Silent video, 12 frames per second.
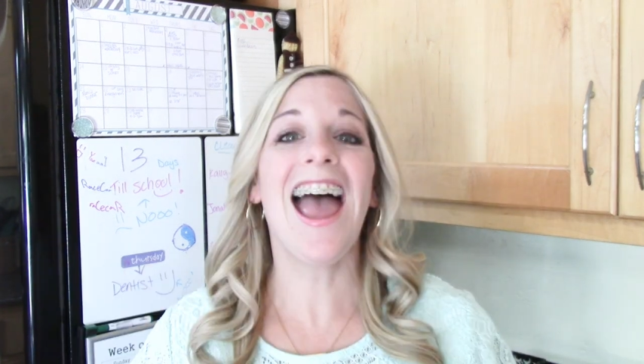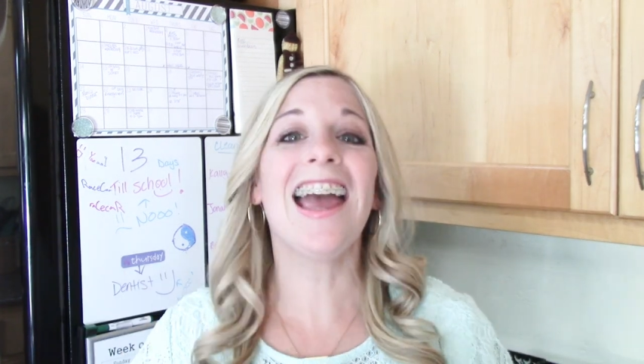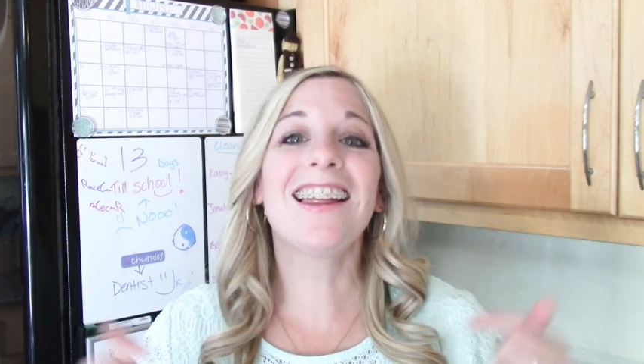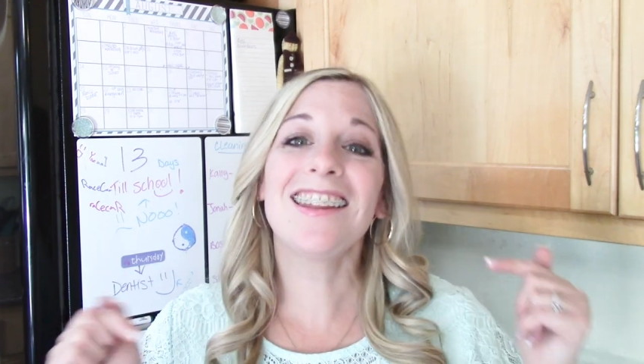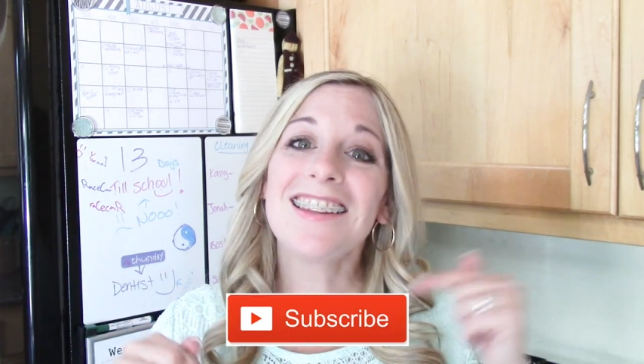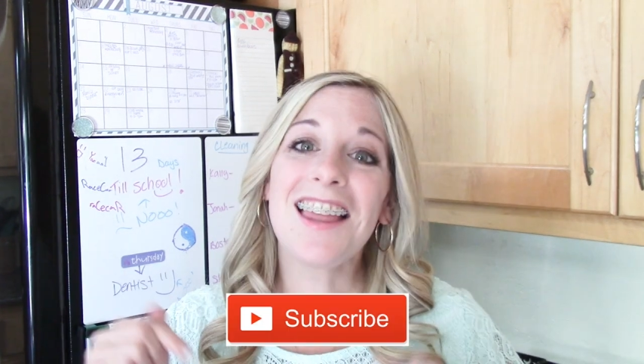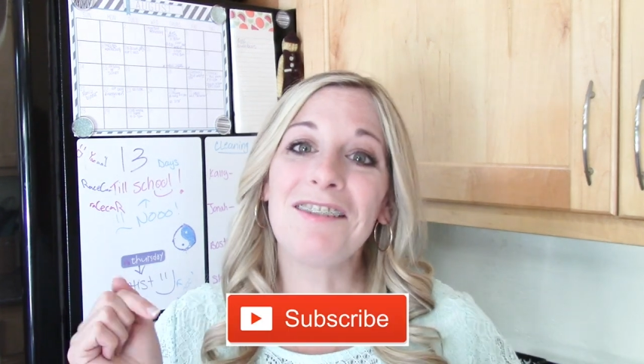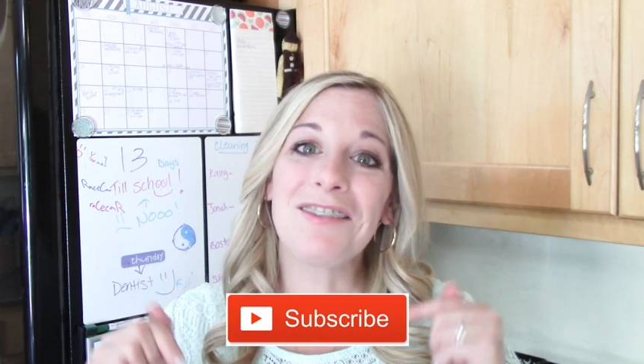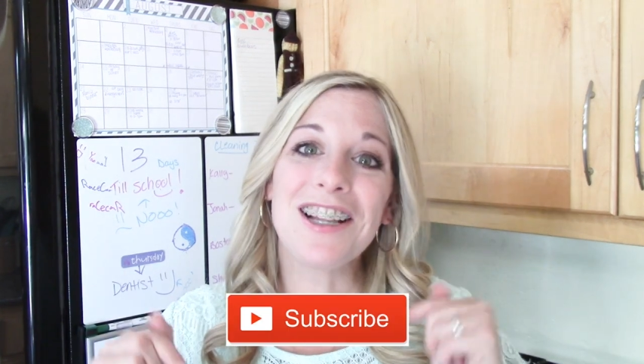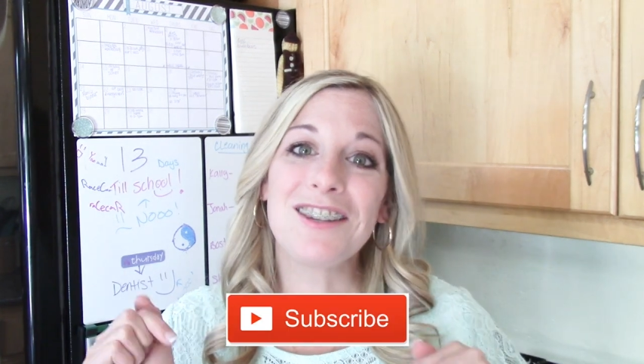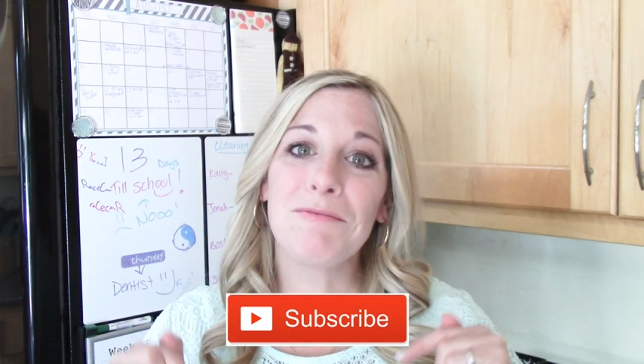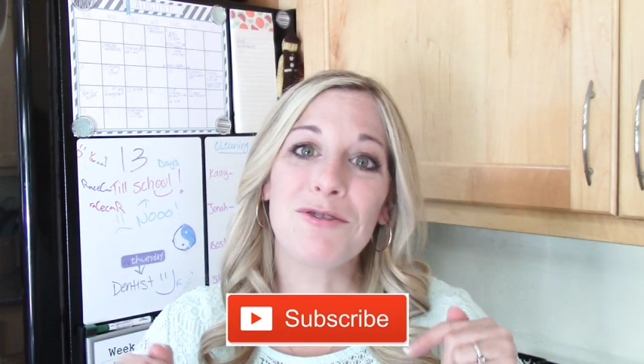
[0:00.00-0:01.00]
and click that
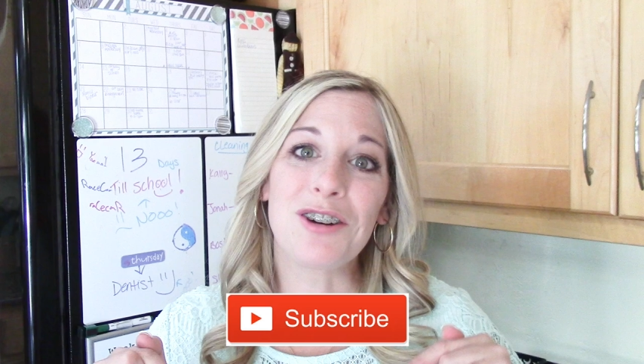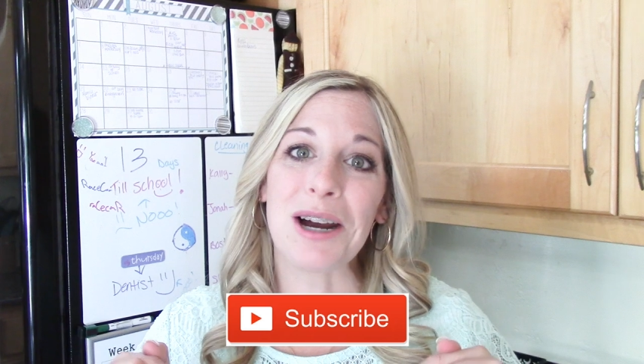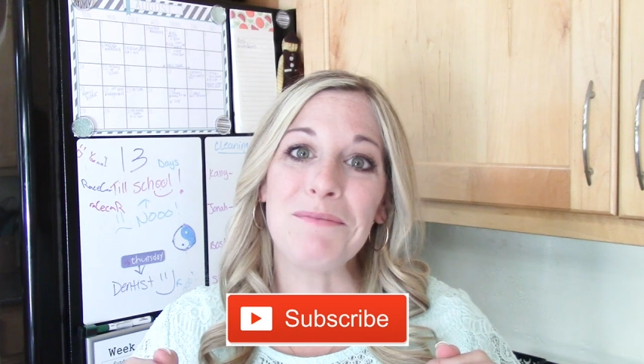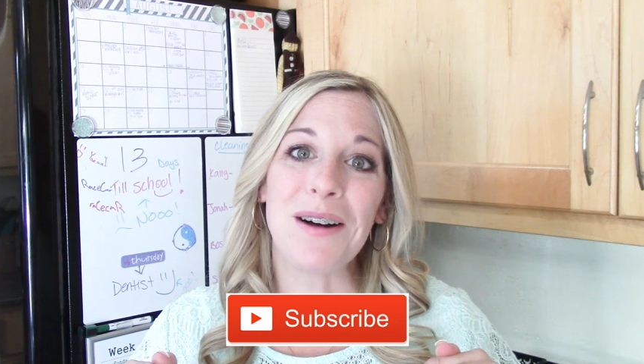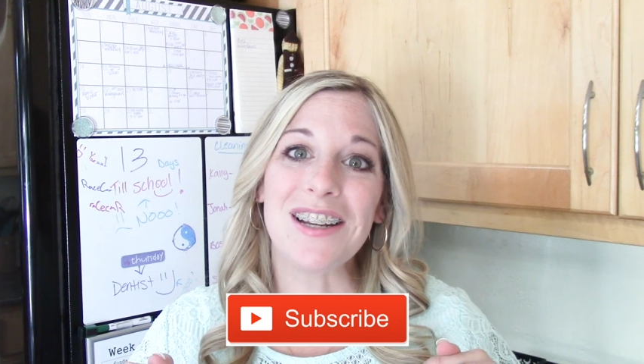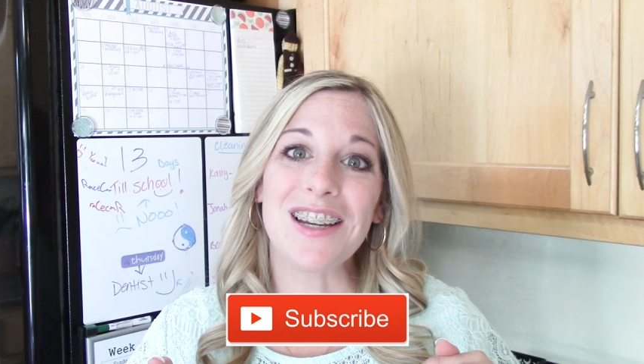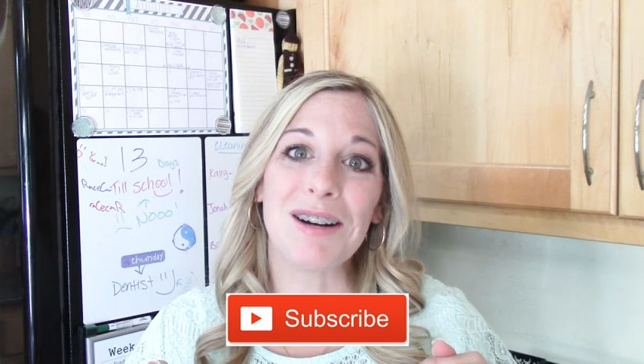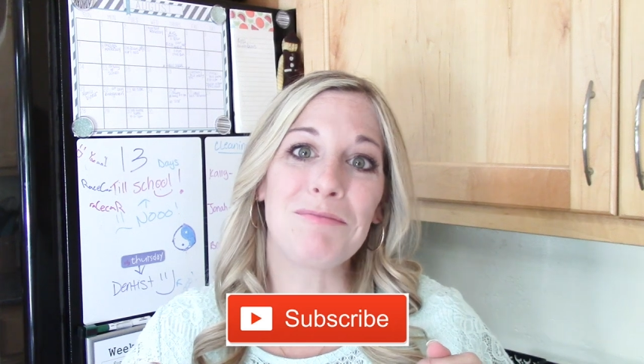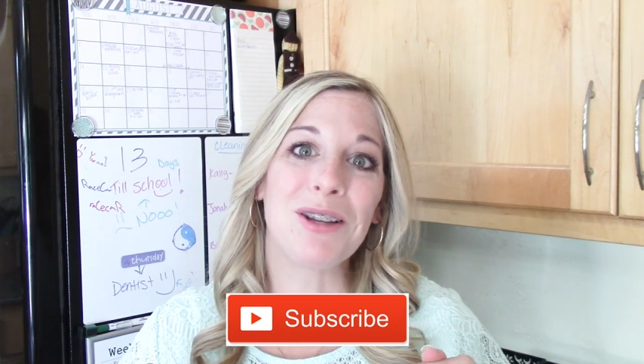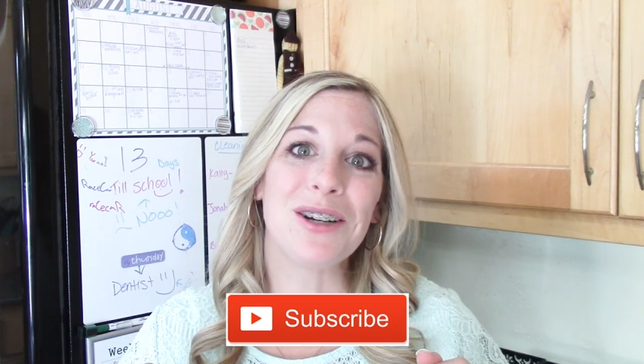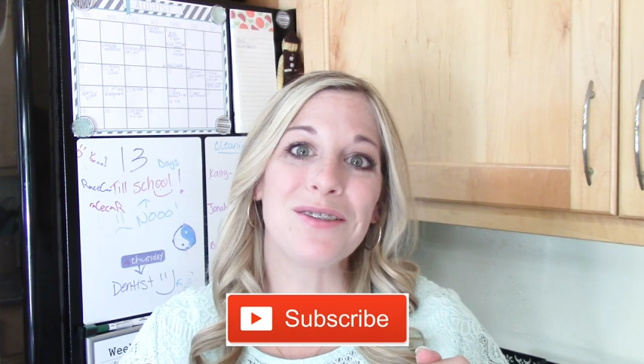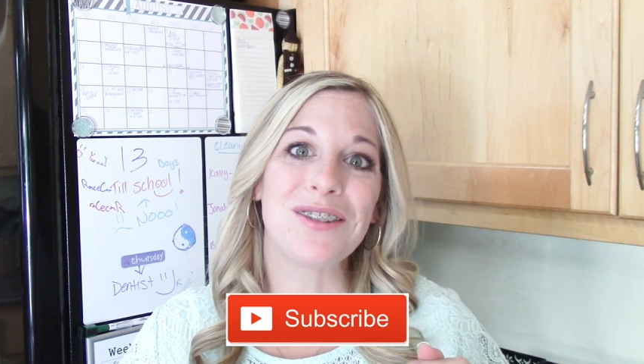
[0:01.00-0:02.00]
red subscribe button down
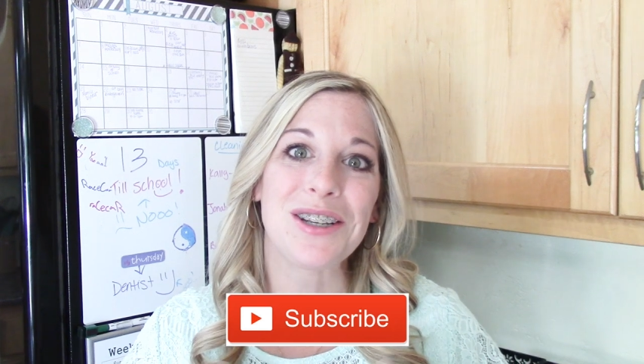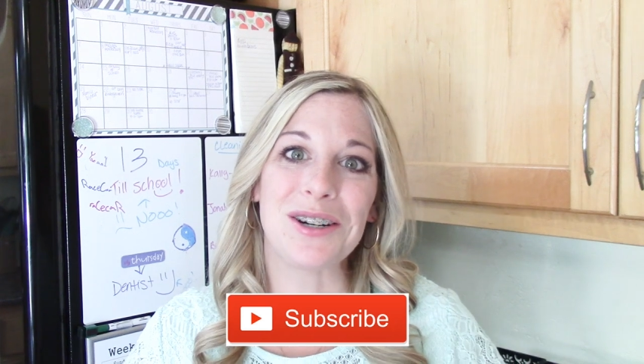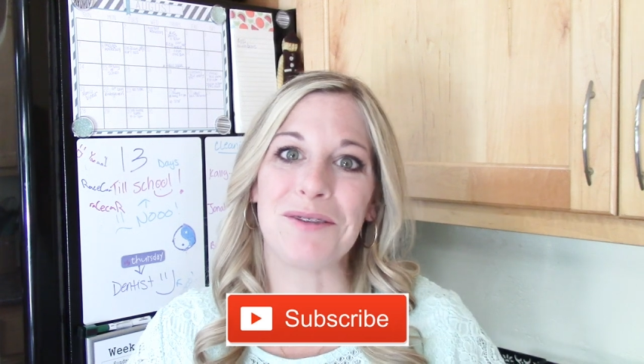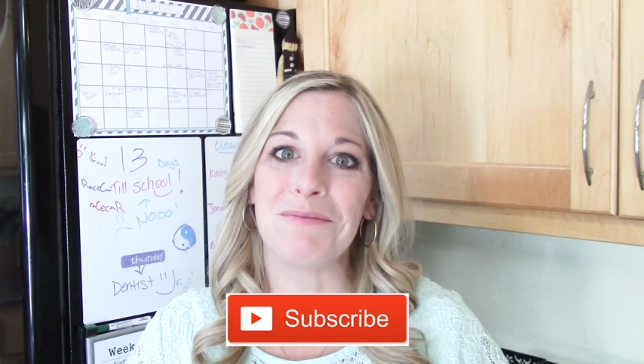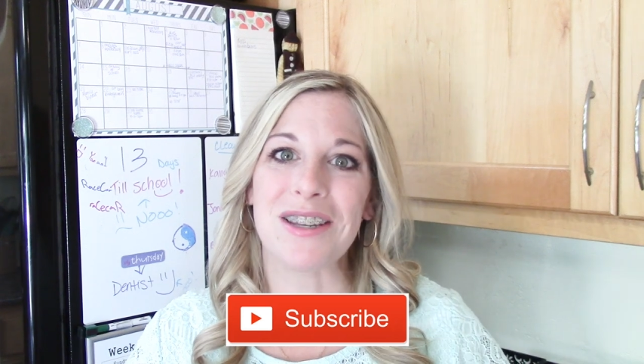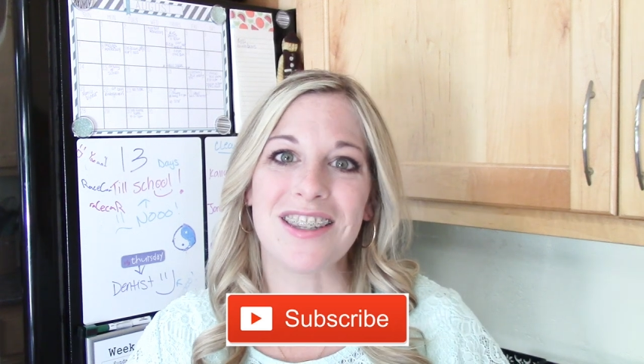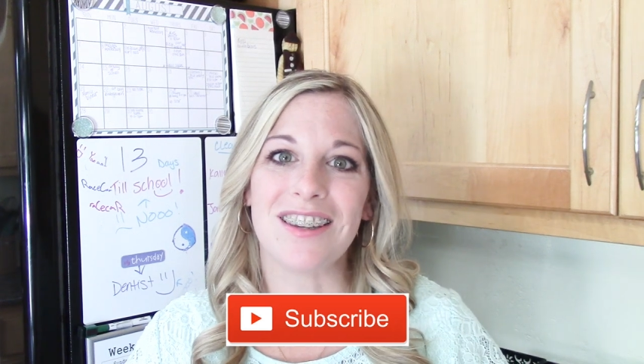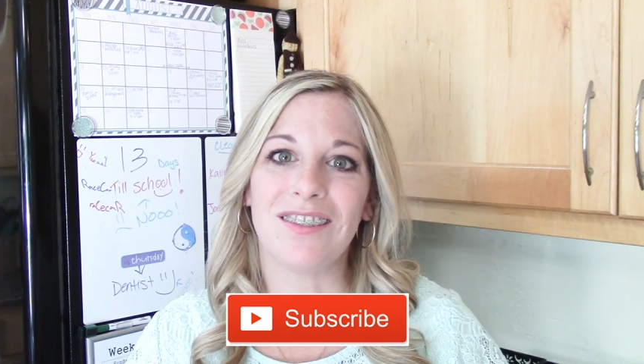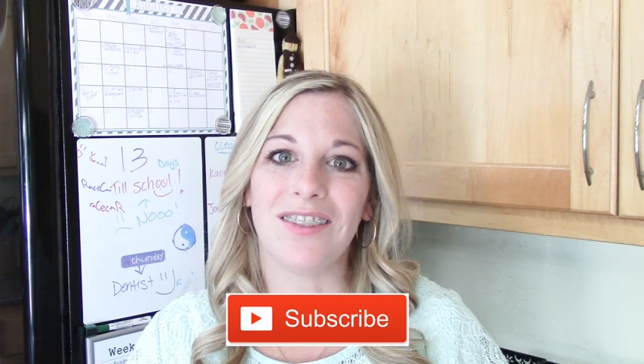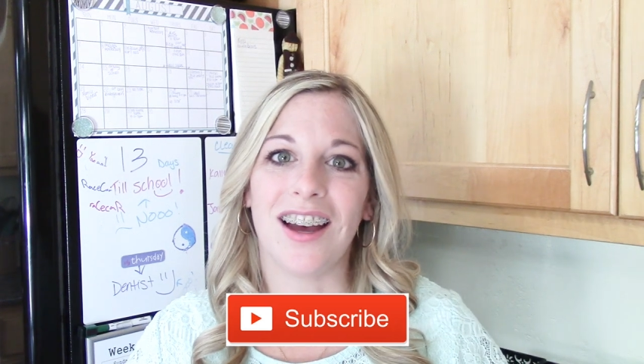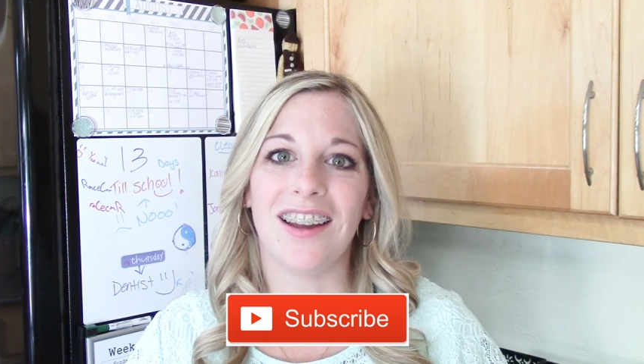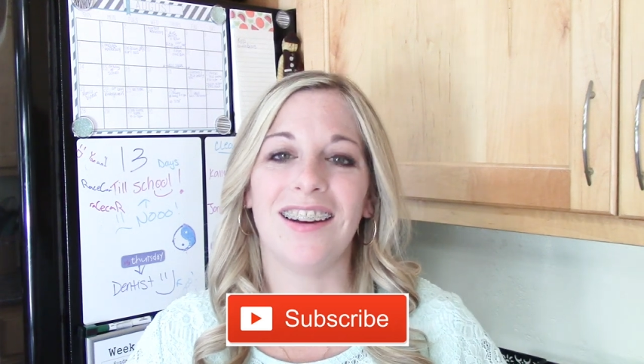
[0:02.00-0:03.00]
below so you don't miss the
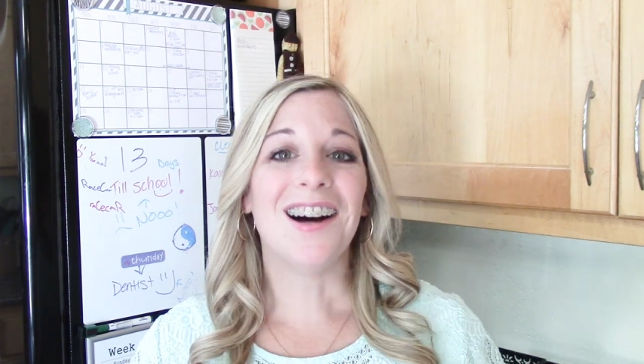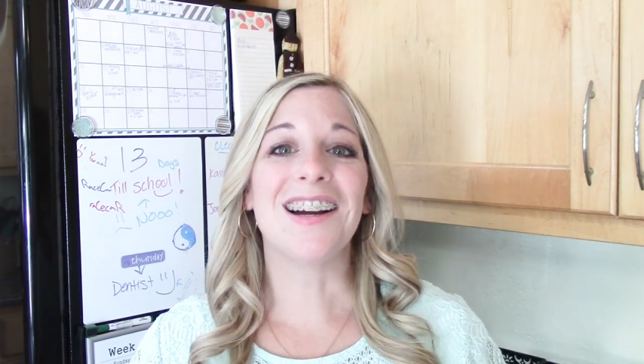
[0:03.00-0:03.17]
fun.